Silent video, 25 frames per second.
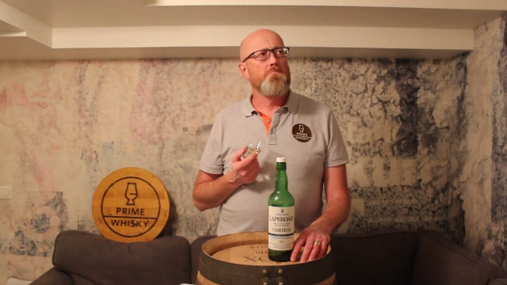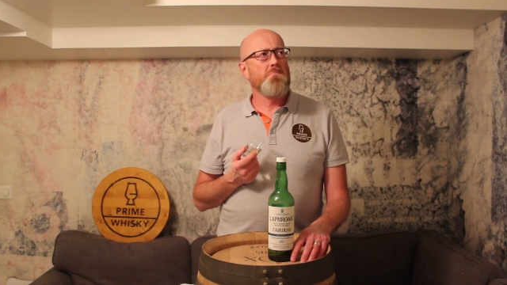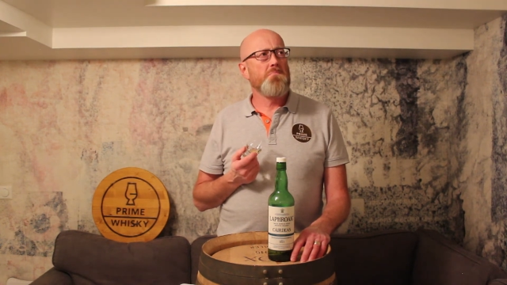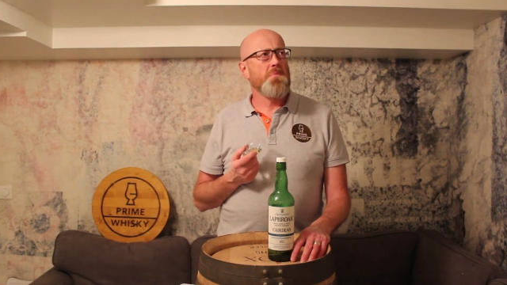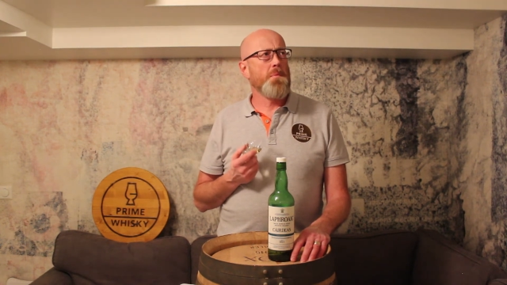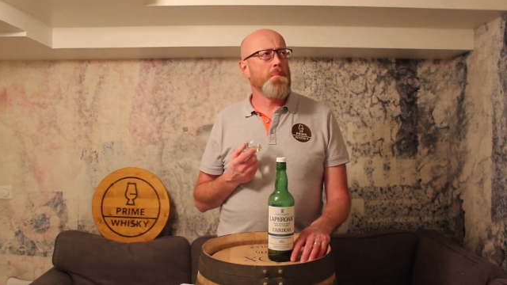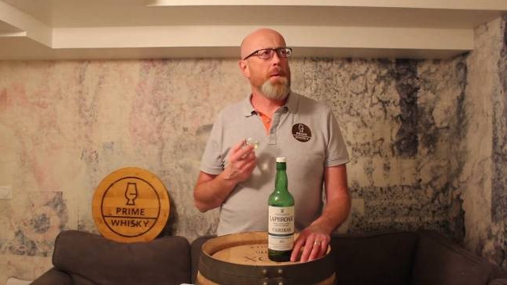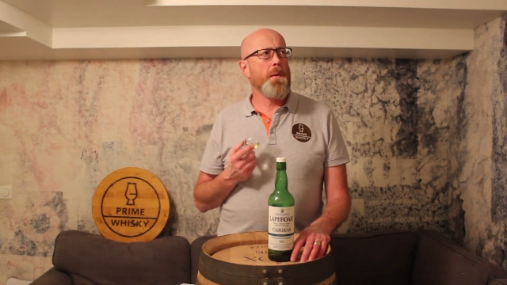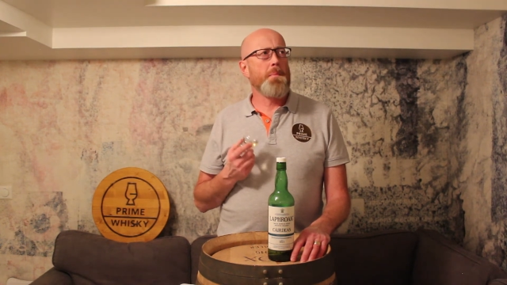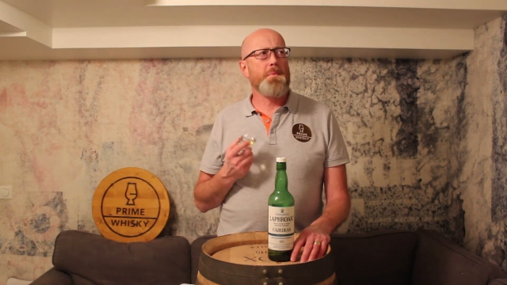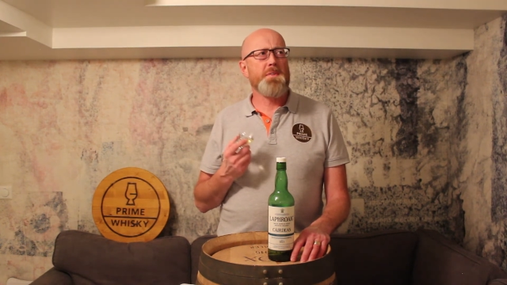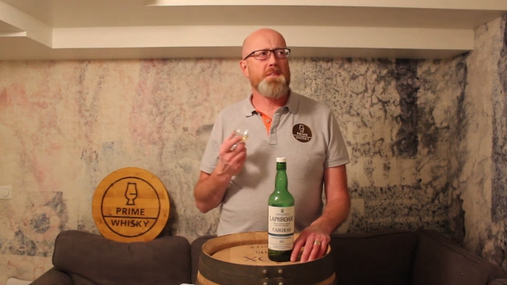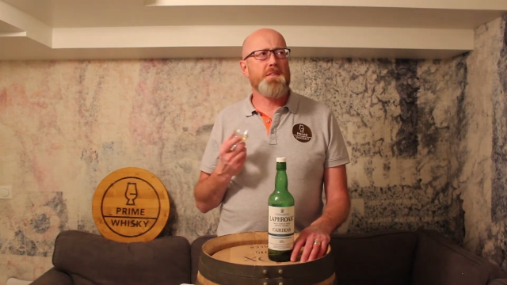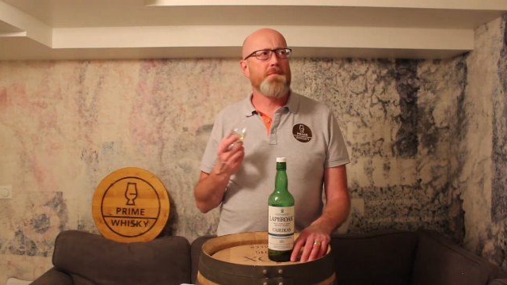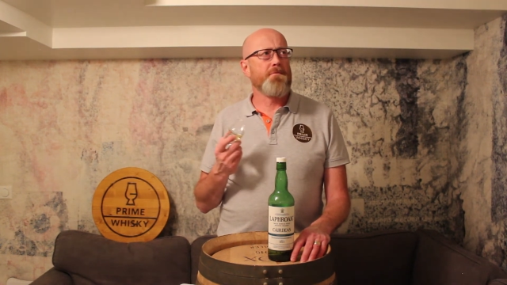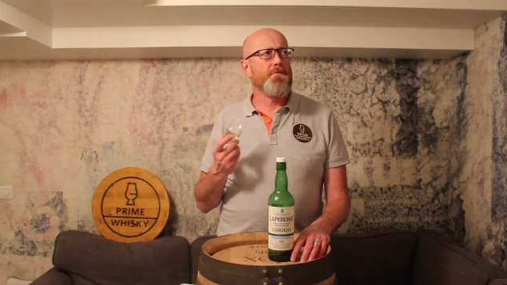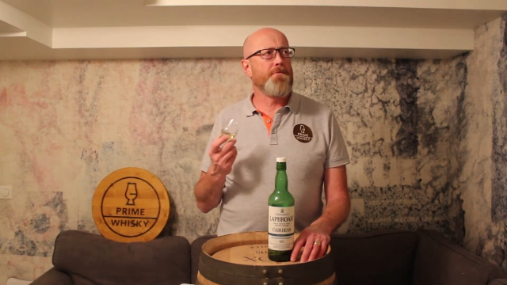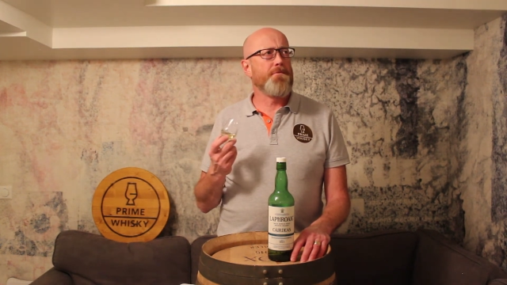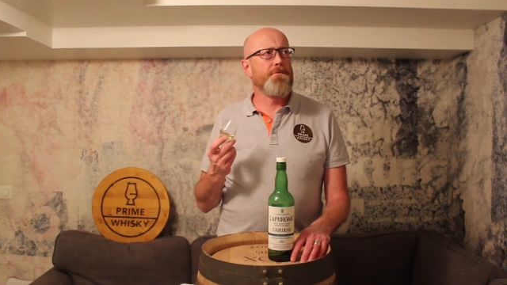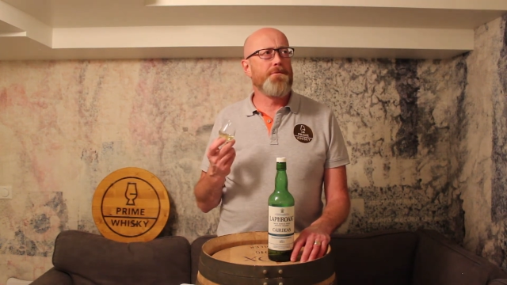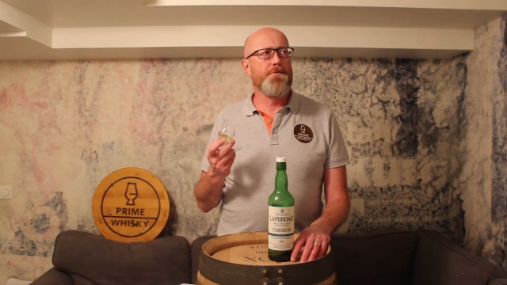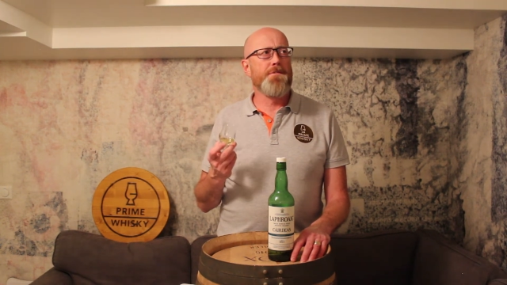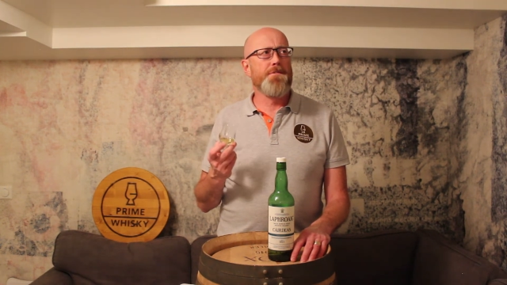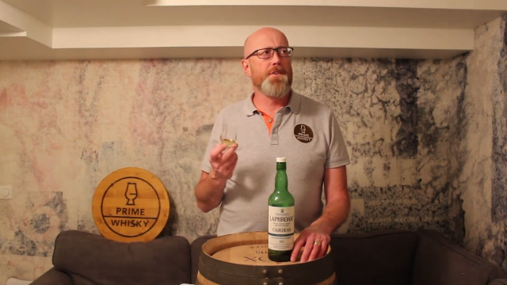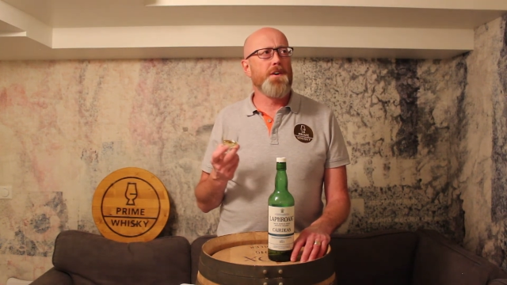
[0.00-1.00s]
maybe some
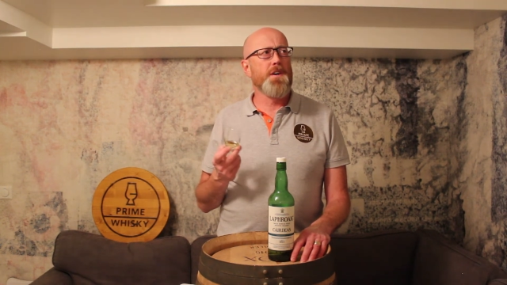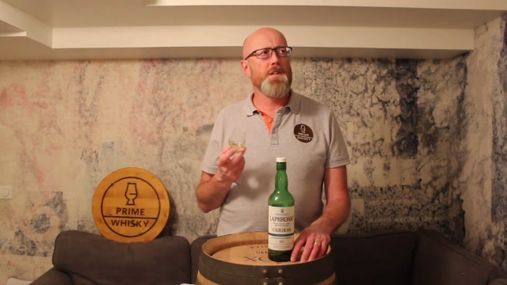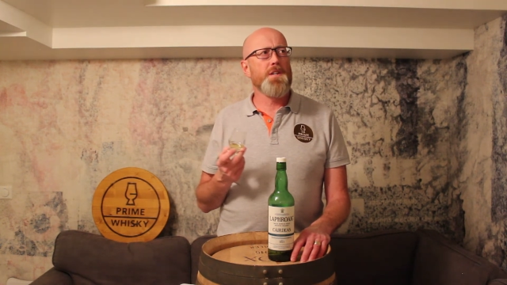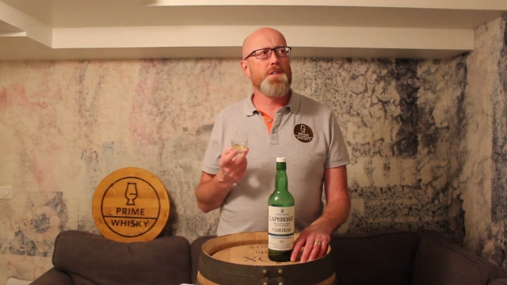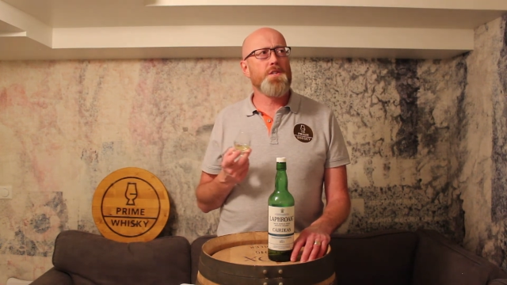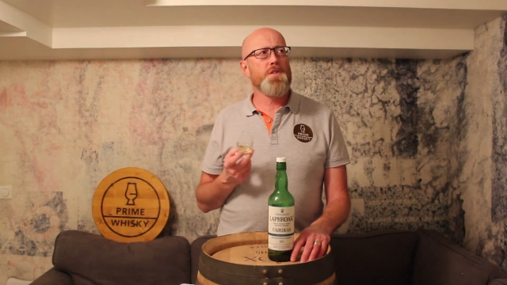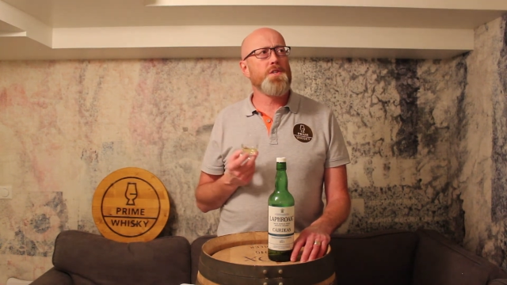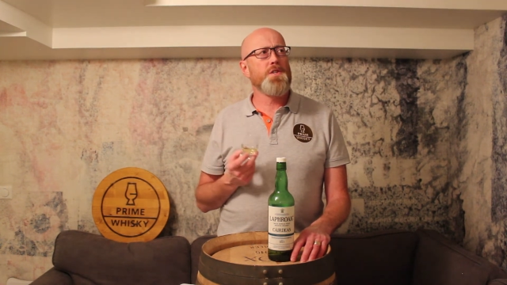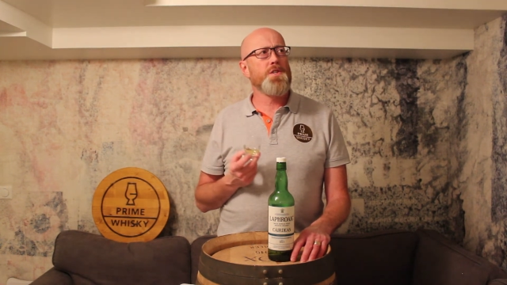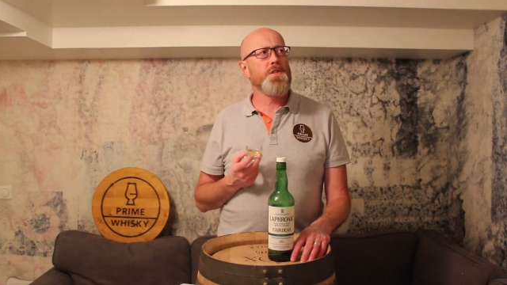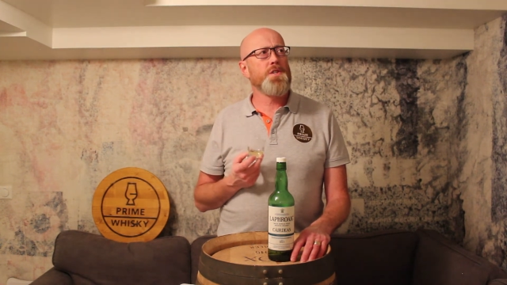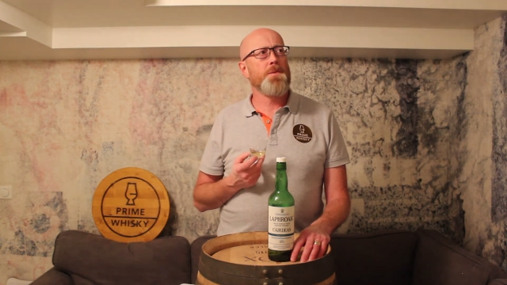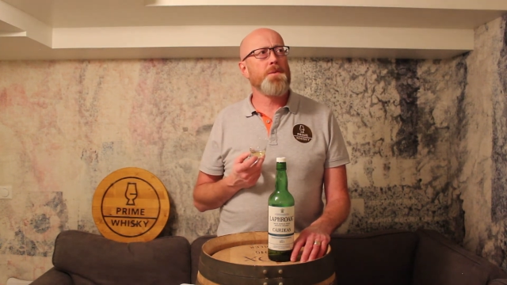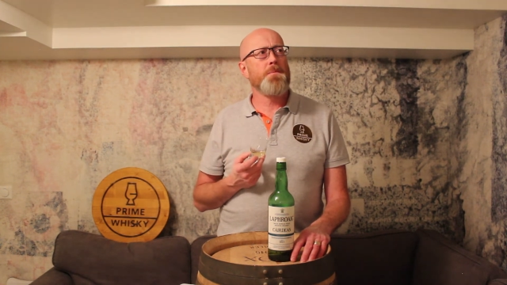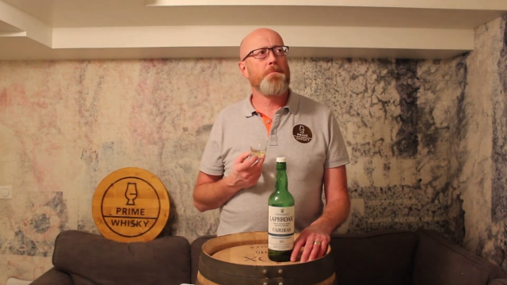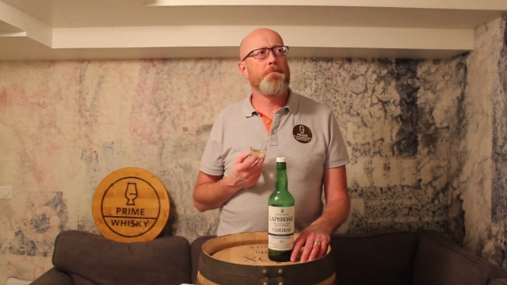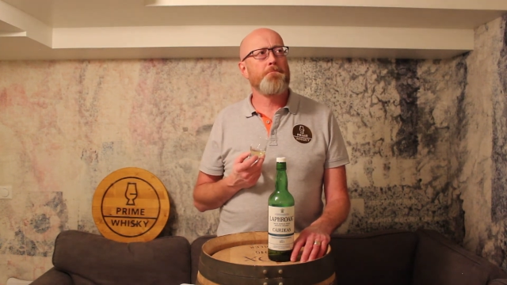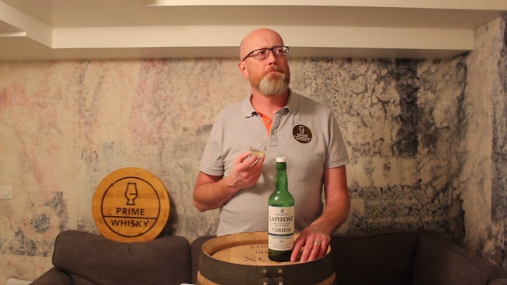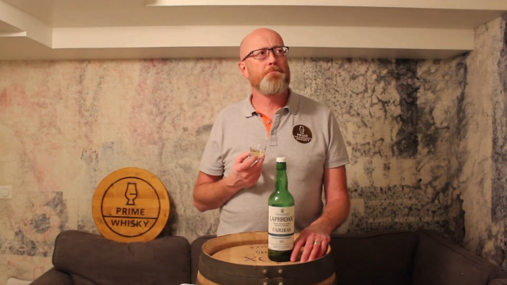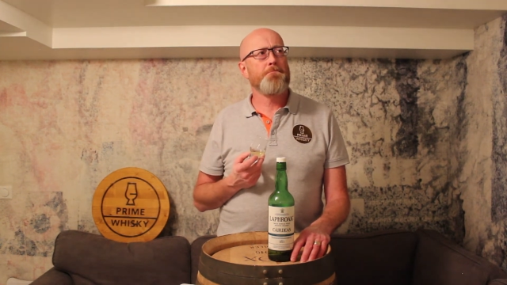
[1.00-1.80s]
fudge